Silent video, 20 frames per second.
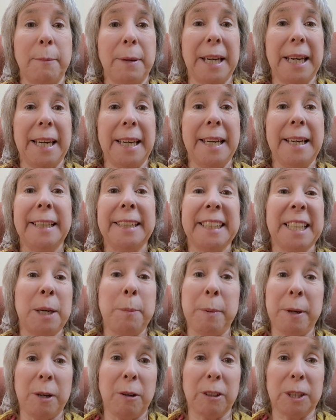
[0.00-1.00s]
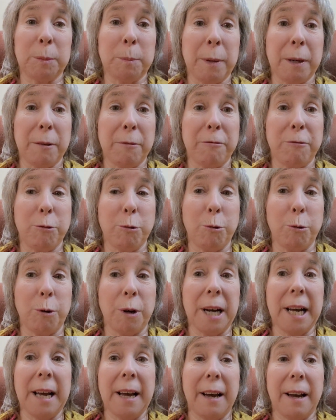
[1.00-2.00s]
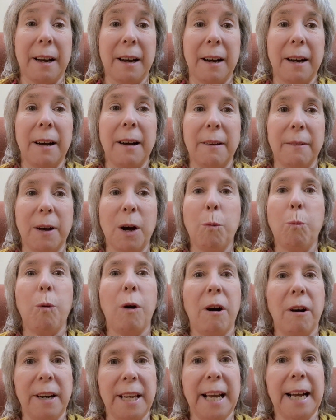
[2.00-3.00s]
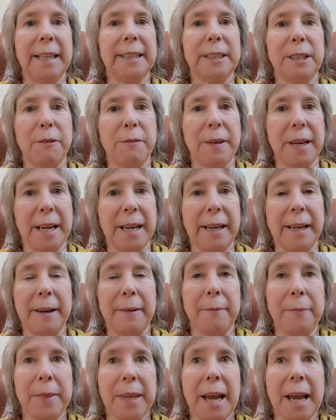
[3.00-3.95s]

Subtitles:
He is going to be in hospital for a while yet, I think,